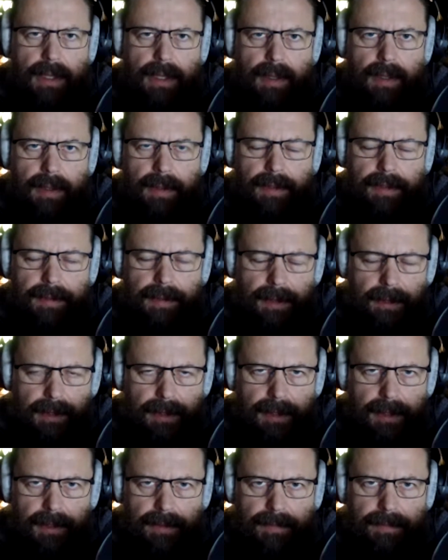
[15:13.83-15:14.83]
the
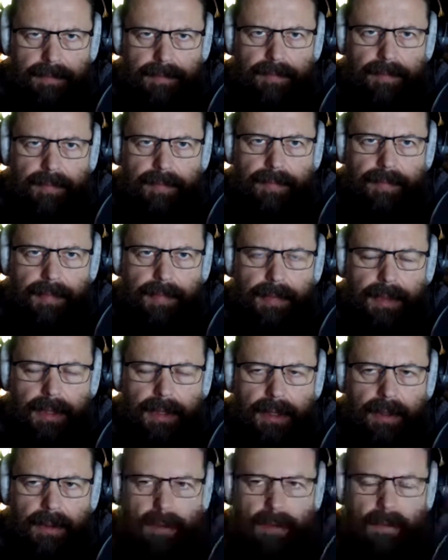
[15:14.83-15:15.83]
title,
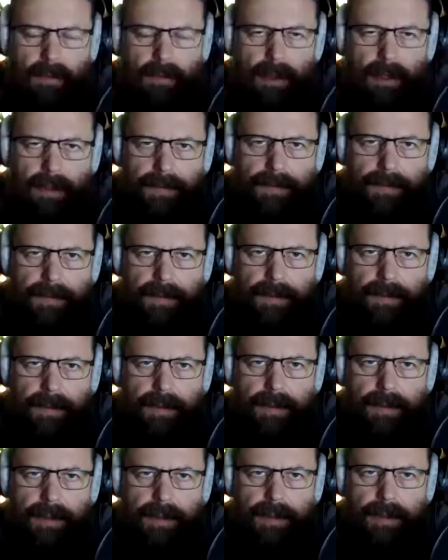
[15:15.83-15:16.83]
wealth,
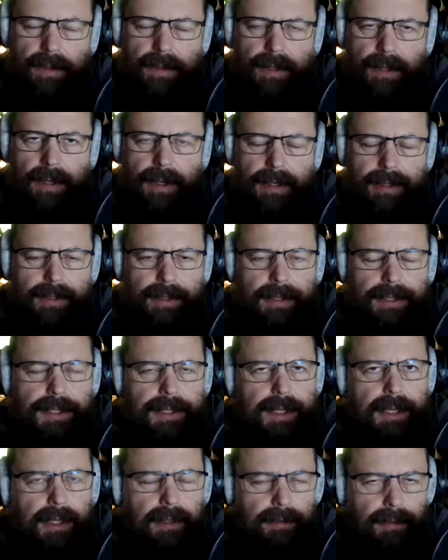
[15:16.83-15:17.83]
it is
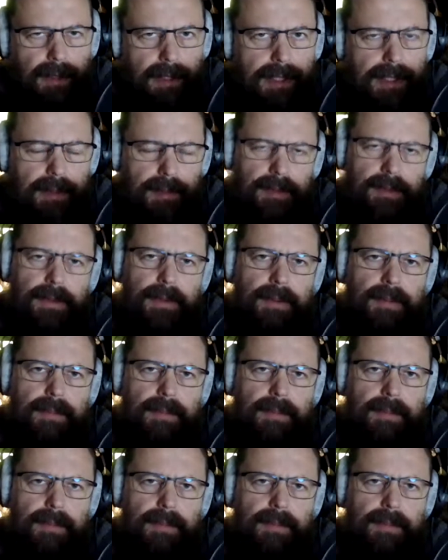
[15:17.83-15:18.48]
invisible.